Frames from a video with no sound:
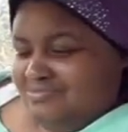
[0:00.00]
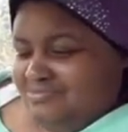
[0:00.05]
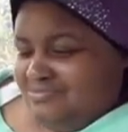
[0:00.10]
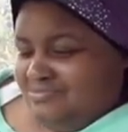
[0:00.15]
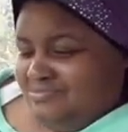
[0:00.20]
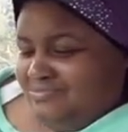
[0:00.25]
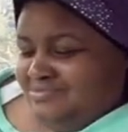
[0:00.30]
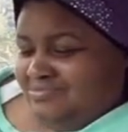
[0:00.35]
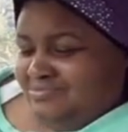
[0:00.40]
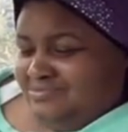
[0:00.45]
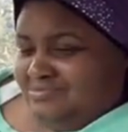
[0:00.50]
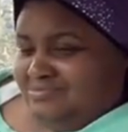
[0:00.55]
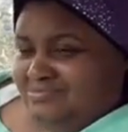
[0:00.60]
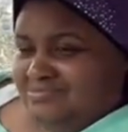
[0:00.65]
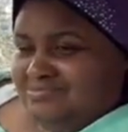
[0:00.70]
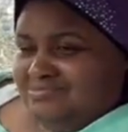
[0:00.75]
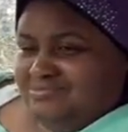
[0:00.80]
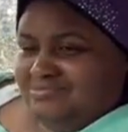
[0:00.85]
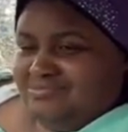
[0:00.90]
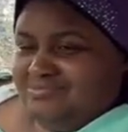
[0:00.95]

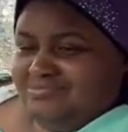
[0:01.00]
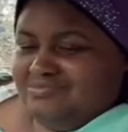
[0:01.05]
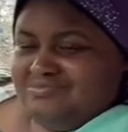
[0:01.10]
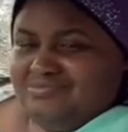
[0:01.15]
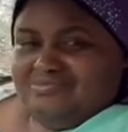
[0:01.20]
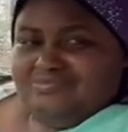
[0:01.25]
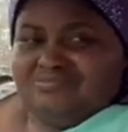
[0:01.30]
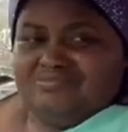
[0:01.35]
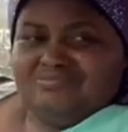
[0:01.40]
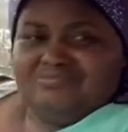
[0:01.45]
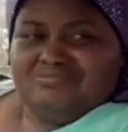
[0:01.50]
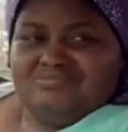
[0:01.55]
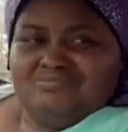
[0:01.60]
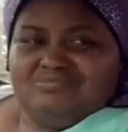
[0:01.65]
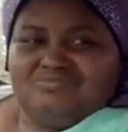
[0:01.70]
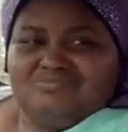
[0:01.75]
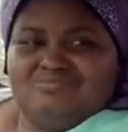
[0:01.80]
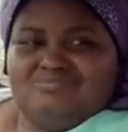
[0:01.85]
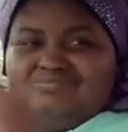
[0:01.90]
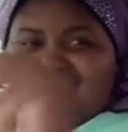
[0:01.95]

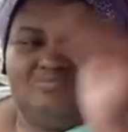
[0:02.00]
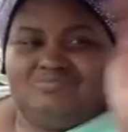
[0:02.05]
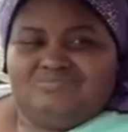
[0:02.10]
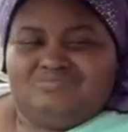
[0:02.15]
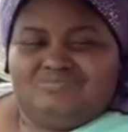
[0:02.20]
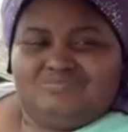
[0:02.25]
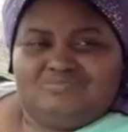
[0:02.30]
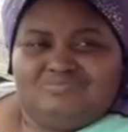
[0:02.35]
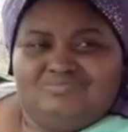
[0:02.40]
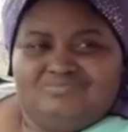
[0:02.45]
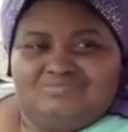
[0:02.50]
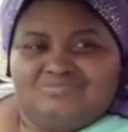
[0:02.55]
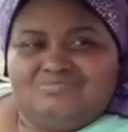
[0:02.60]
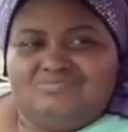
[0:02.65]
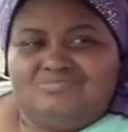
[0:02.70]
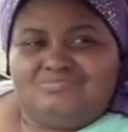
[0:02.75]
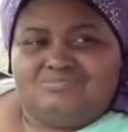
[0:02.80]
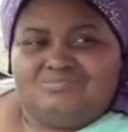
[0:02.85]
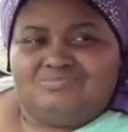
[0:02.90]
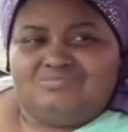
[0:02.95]

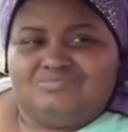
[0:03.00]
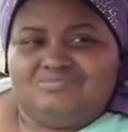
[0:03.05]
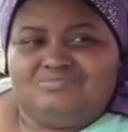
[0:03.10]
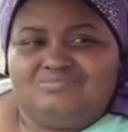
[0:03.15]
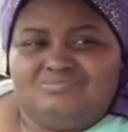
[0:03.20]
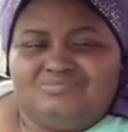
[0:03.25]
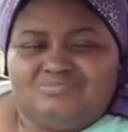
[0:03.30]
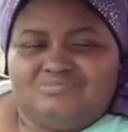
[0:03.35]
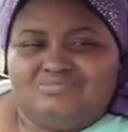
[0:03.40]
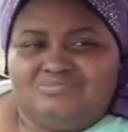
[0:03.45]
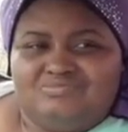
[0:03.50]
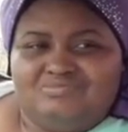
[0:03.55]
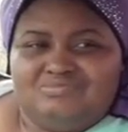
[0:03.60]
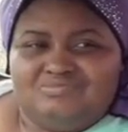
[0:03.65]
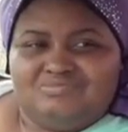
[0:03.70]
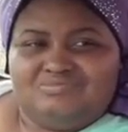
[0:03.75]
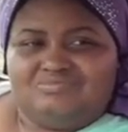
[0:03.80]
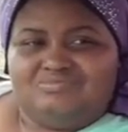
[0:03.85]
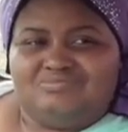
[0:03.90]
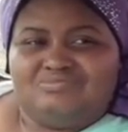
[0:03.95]

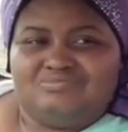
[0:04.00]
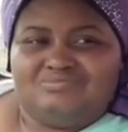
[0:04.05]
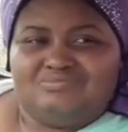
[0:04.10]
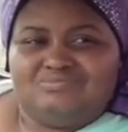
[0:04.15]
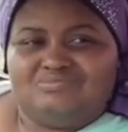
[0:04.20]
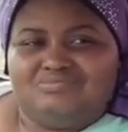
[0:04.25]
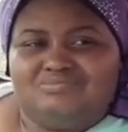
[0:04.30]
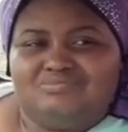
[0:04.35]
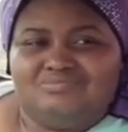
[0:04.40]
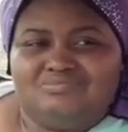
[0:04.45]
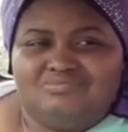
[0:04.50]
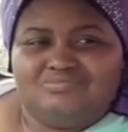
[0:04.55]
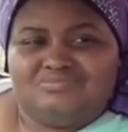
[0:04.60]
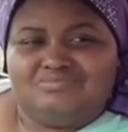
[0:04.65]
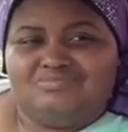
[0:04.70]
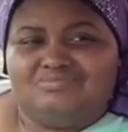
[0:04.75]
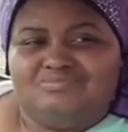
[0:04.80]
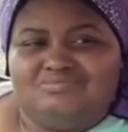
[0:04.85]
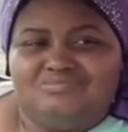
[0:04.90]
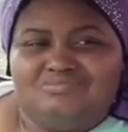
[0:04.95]
This person isn't speaking.